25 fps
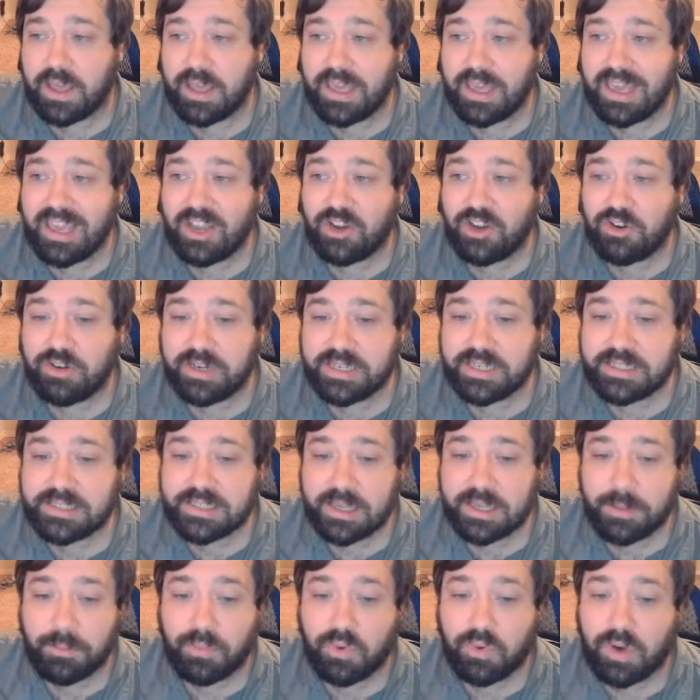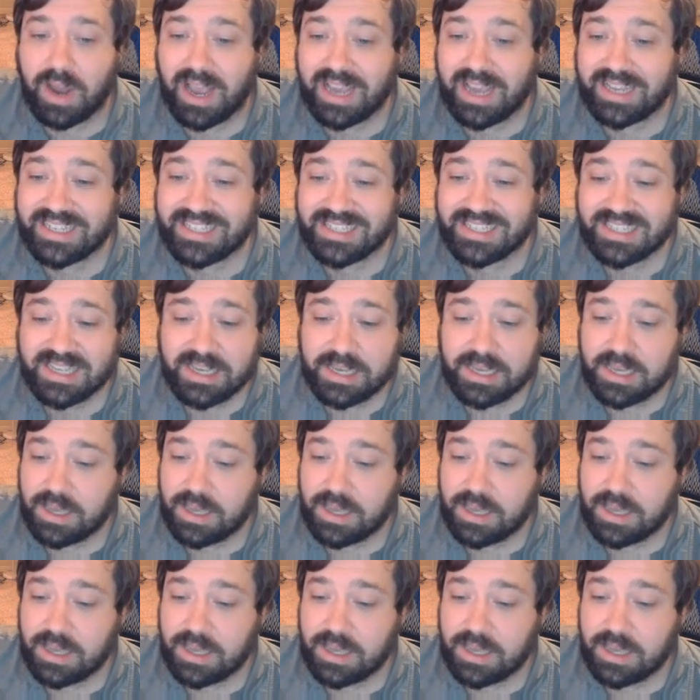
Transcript: increased in price,